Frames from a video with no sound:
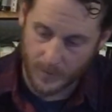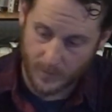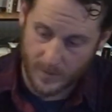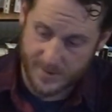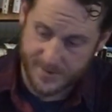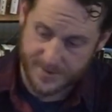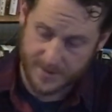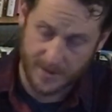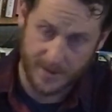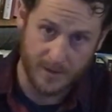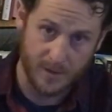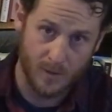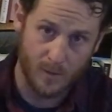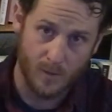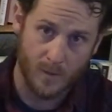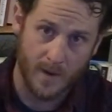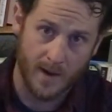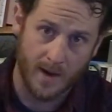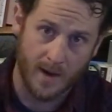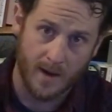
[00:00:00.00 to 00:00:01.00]
reason I
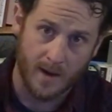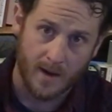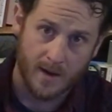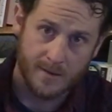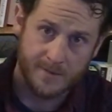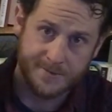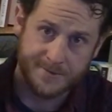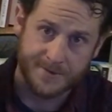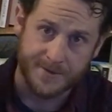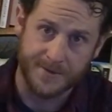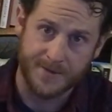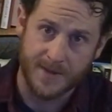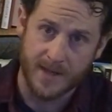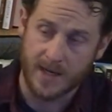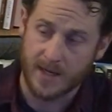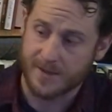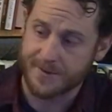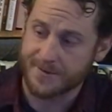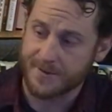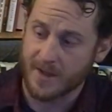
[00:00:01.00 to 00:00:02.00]
don't wear
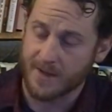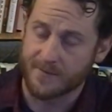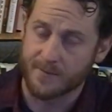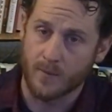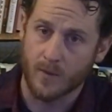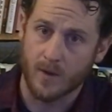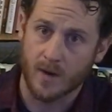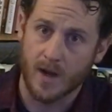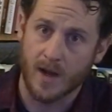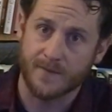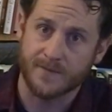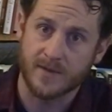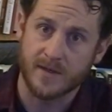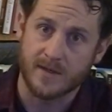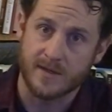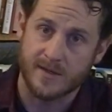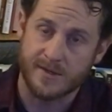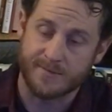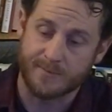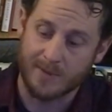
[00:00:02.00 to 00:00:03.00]
synthetic stuff more
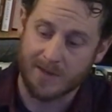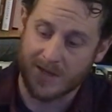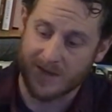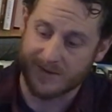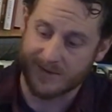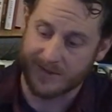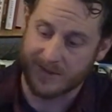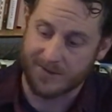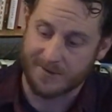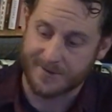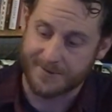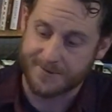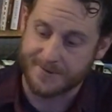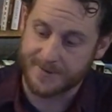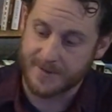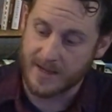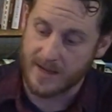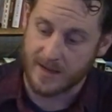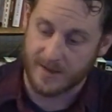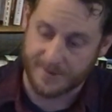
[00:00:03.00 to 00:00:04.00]
often is because it
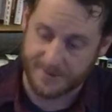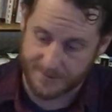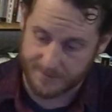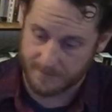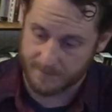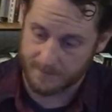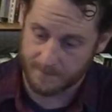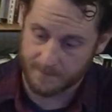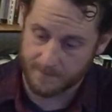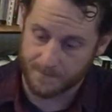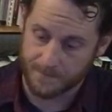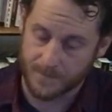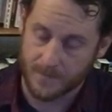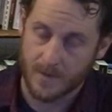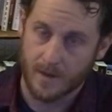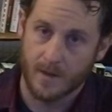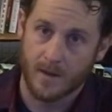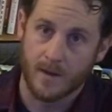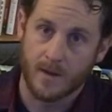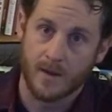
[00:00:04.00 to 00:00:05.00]
stinks
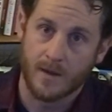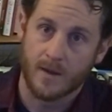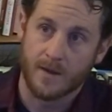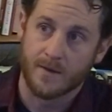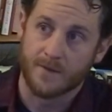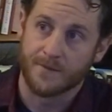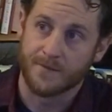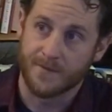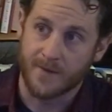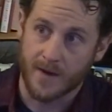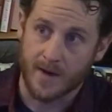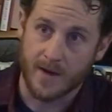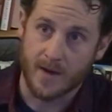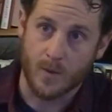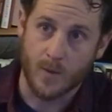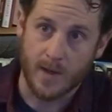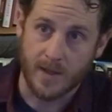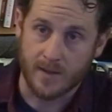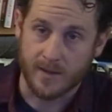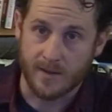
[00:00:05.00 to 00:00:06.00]
very
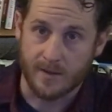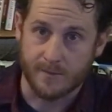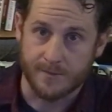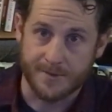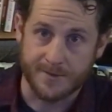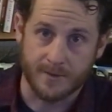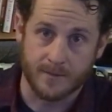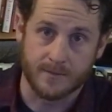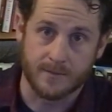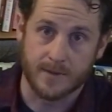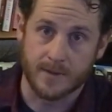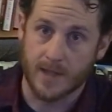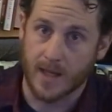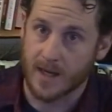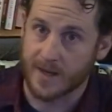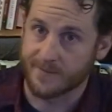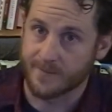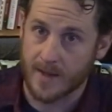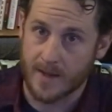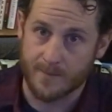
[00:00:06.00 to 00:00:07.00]
quickly. So
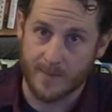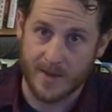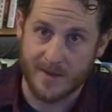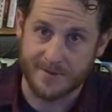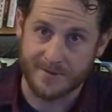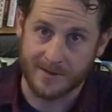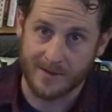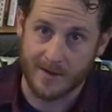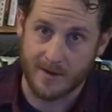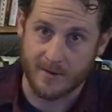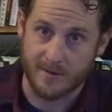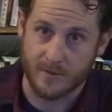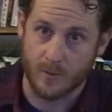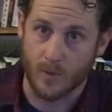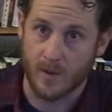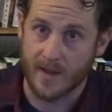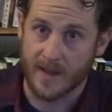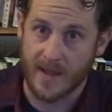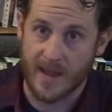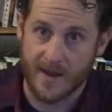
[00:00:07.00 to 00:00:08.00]
none of my base layers
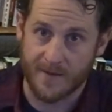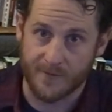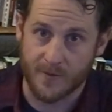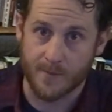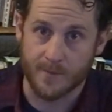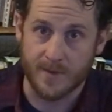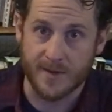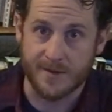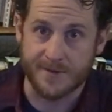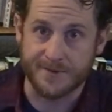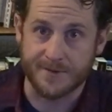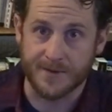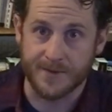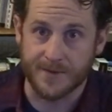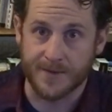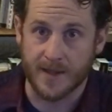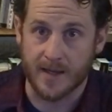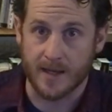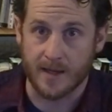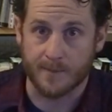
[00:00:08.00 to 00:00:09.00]
will ever be
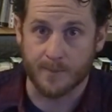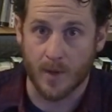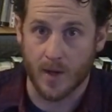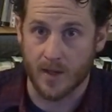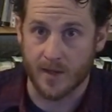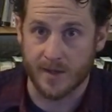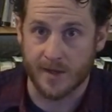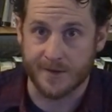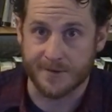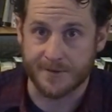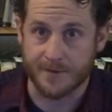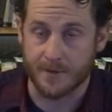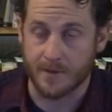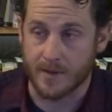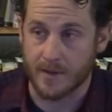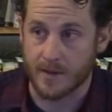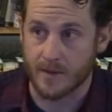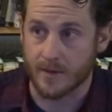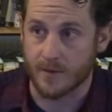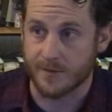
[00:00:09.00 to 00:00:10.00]
synthetic, polyester,
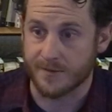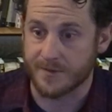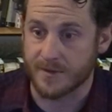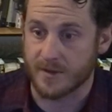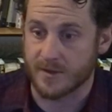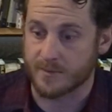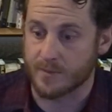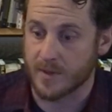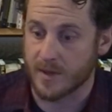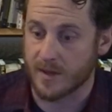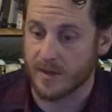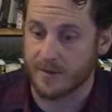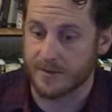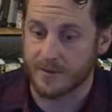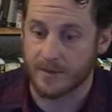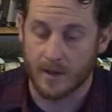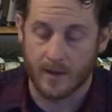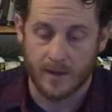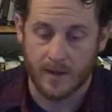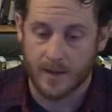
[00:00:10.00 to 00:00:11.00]
or any of those things, because
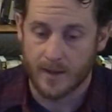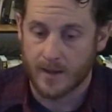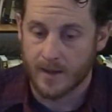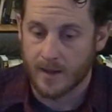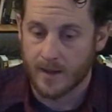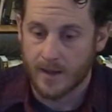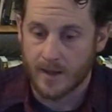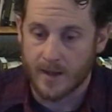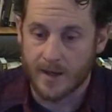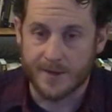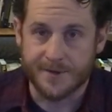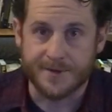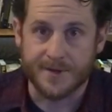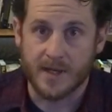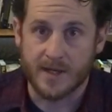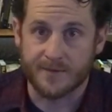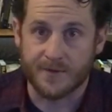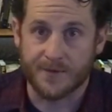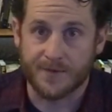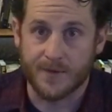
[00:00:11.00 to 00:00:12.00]

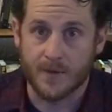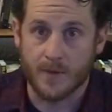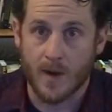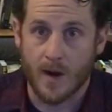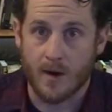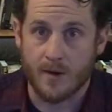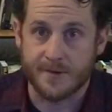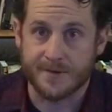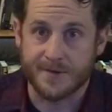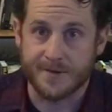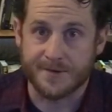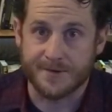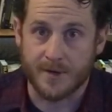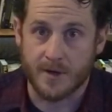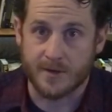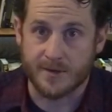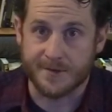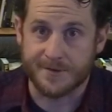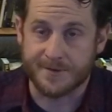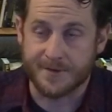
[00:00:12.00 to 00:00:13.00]
inside of a few hours they
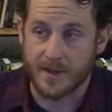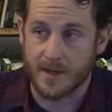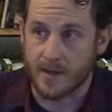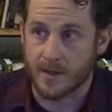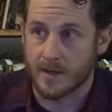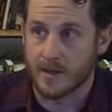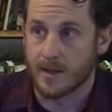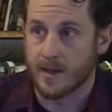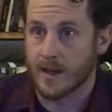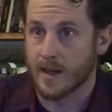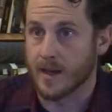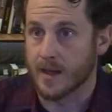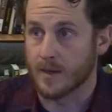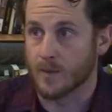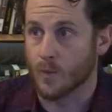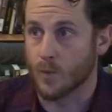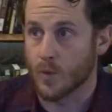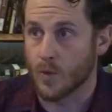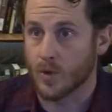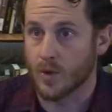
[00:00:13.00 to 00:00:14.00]
start to stink.
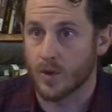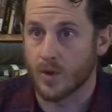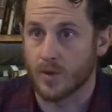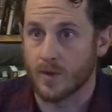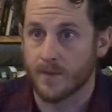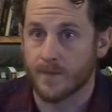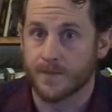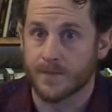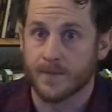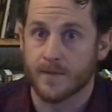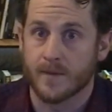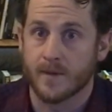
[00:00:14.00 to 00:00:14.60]
And wool